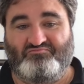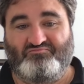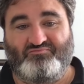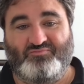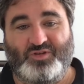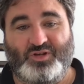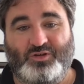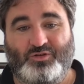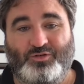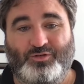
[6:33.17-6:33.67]

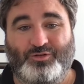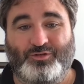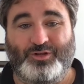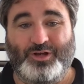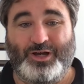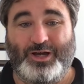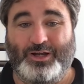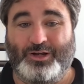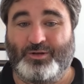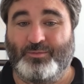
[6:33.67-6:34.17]
we can do
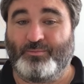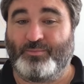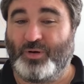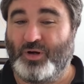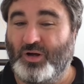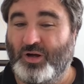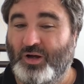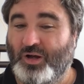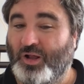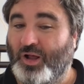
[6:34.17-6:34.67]
Dart
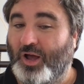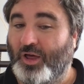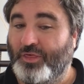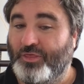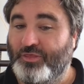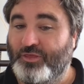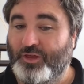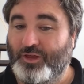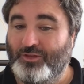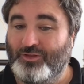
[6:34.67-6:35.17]
compile. I
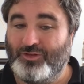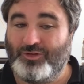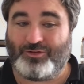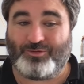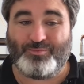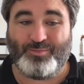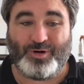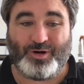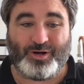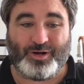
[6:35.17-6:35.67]
think
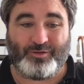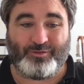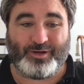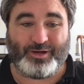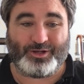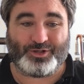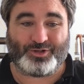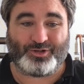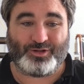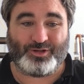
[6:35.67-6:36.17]
this might have
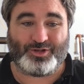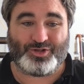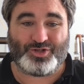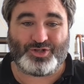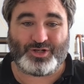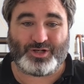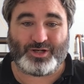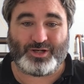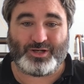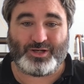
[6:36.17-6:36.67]
actually
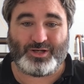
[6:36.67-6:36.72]
changed.